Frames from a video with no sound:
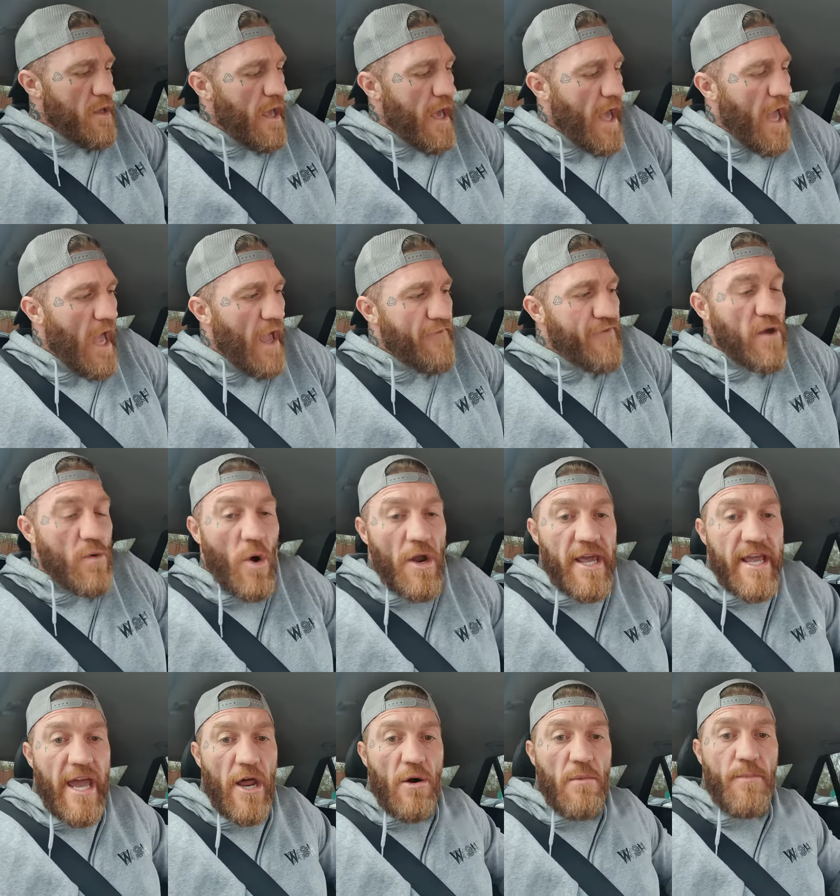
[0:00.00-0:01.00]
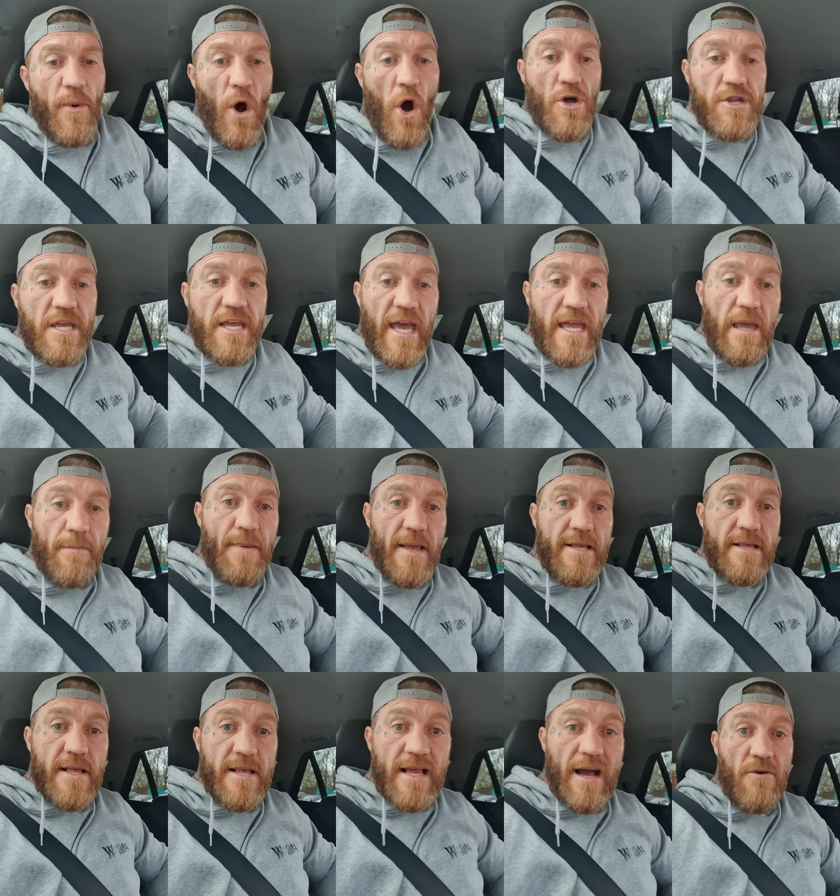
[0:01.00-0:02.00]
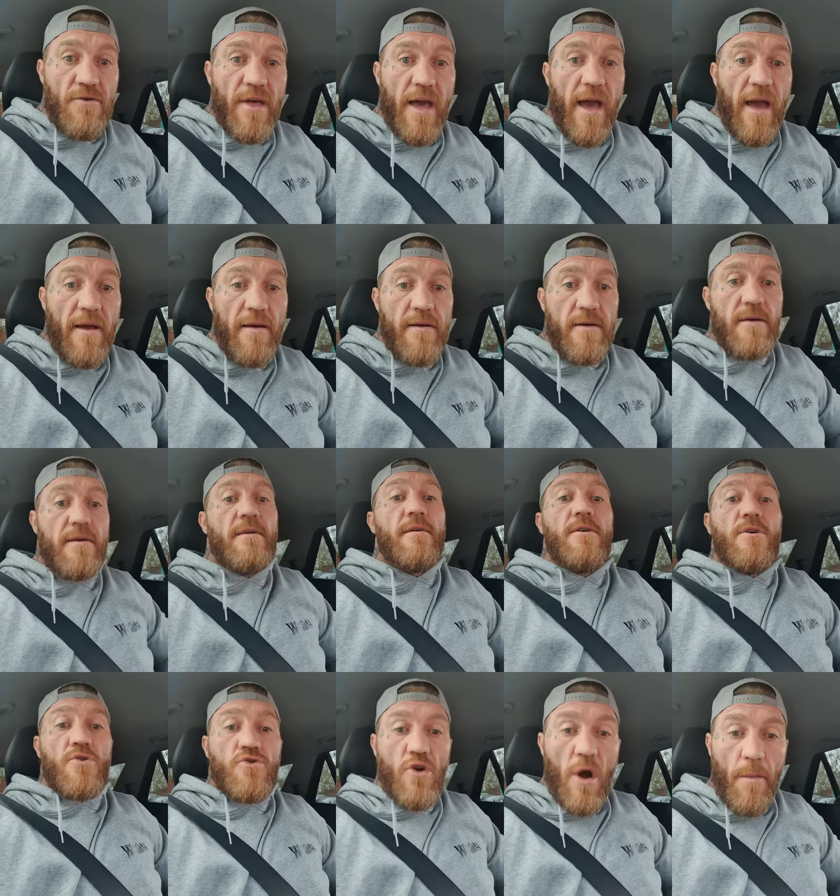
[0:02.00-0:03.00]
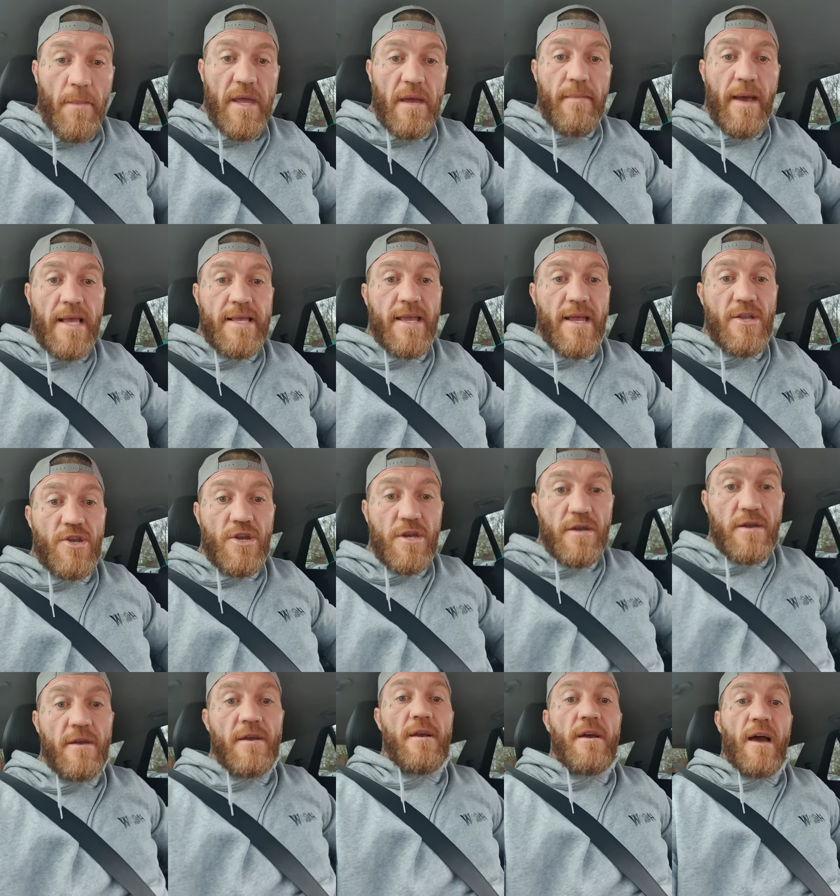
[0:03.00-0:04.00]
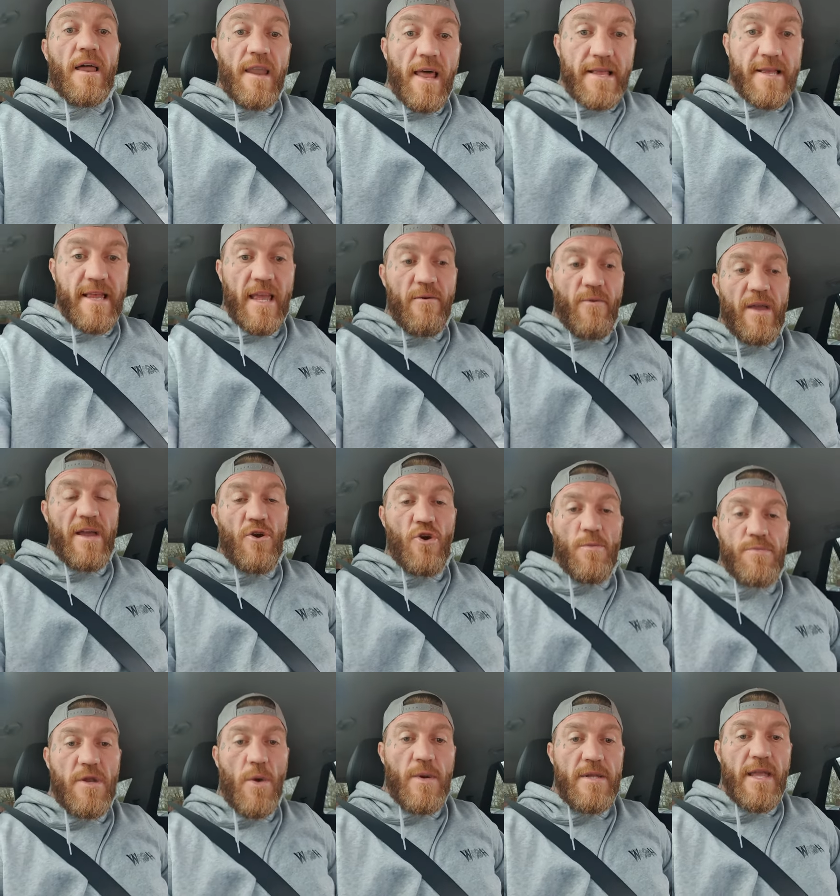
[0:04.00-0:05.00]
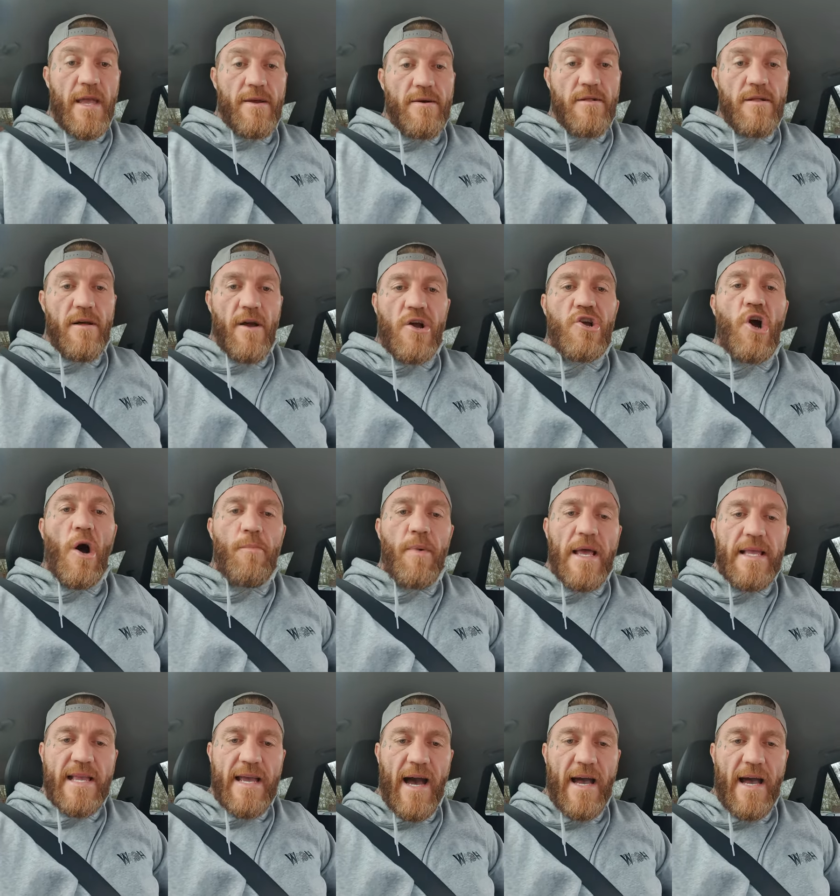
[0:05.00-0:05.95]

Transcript: If you want to get on board and get your business out there, drop me a message and let's see if we can come to a deal. God bless,